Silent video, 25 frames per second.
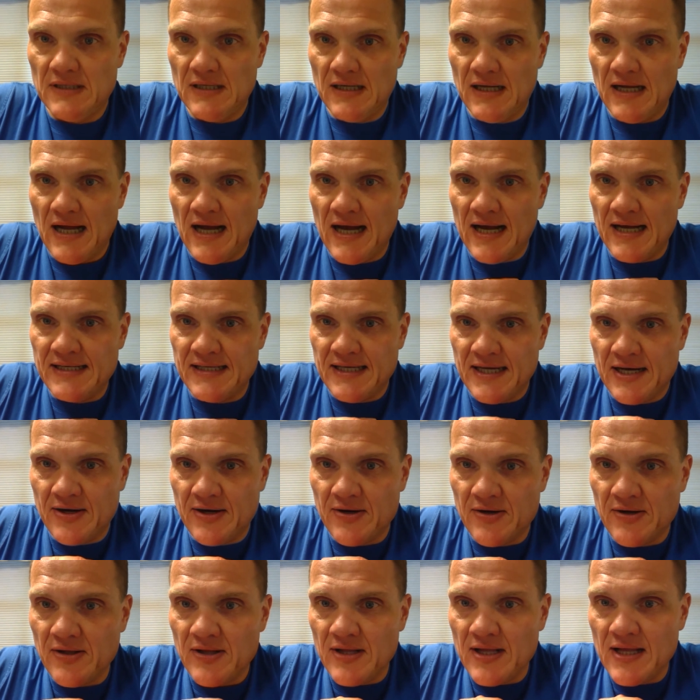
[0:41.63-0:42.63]
Hi,
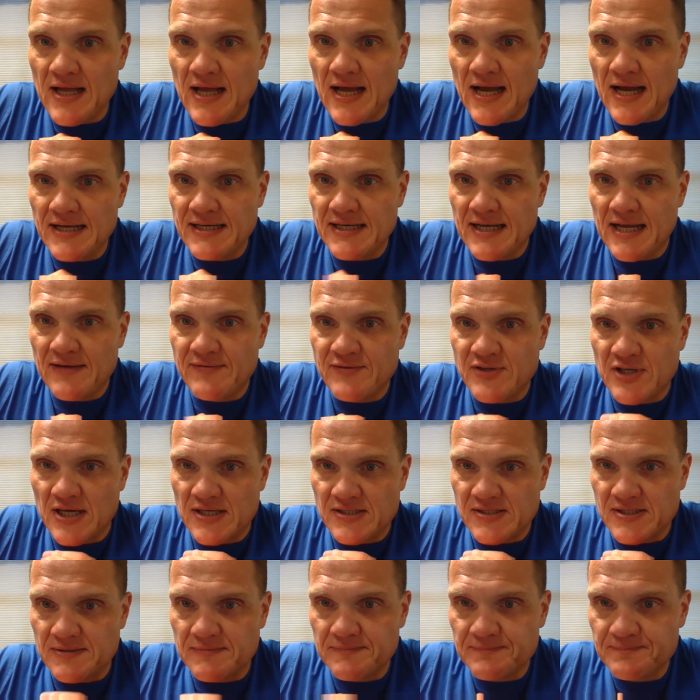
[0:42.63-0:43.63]
Daryl. Hi, Dave
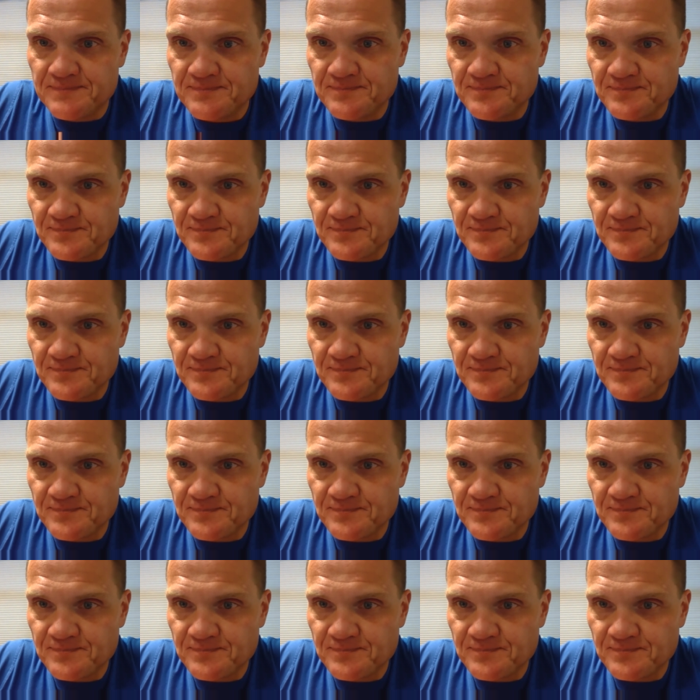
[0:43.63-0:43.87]
Jessen.